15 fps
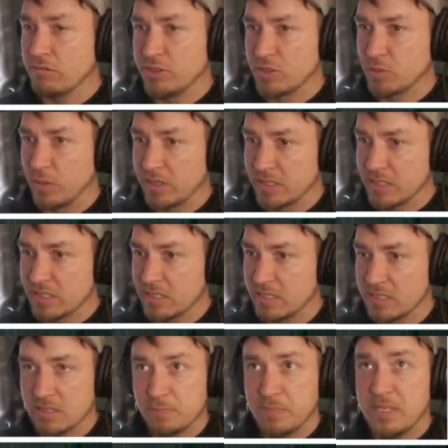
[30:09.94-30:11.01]
orange
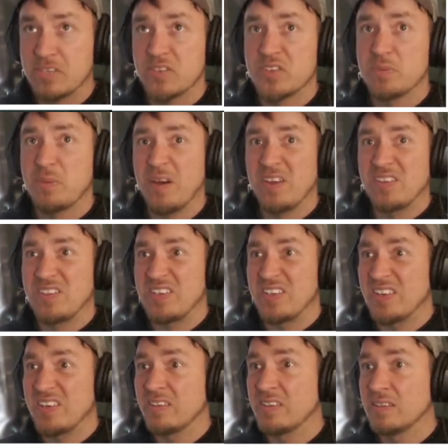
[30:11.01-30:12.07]
ones are a bit
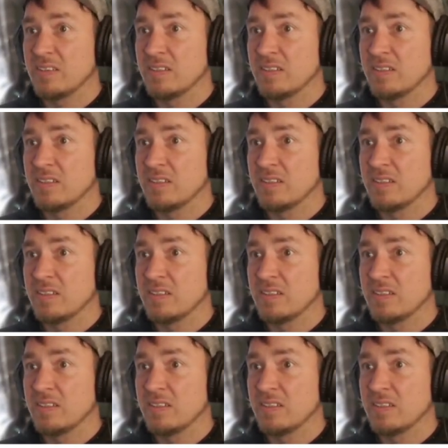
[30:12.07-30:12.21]
spicy.